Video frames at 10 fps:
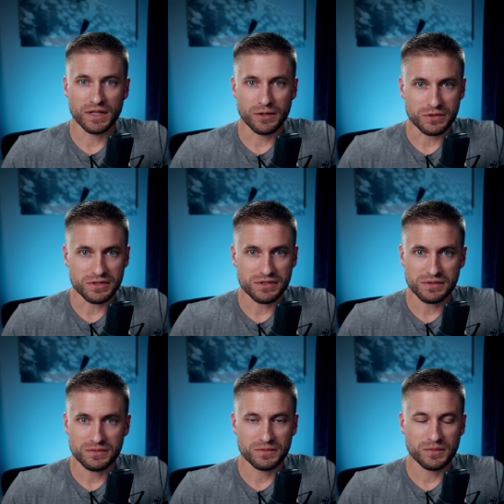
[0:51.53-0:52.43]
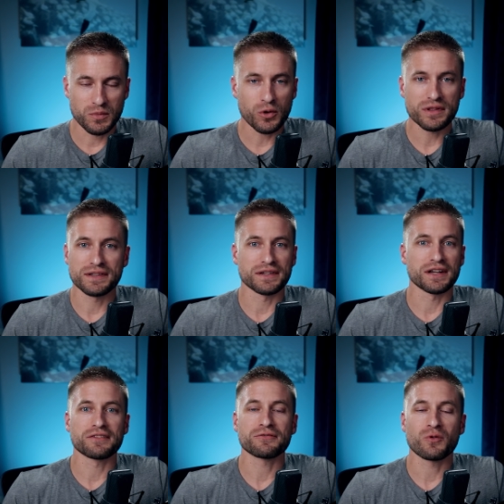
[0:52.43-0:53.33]
there was more than
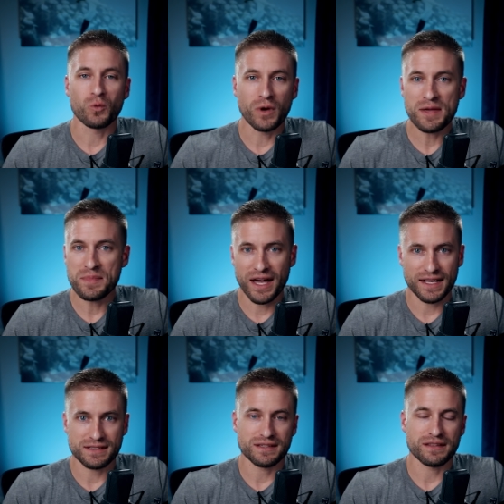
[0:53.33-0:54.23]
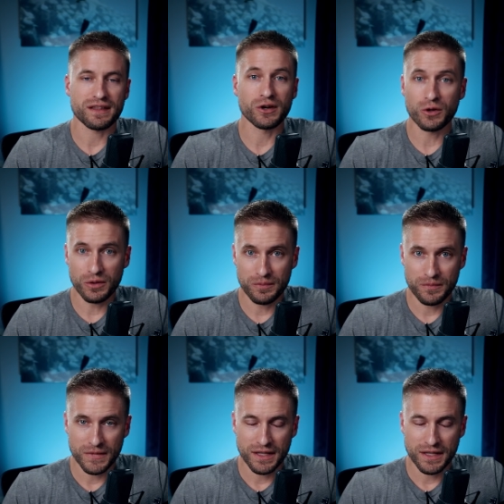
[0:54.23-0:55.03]
enough, way past the goal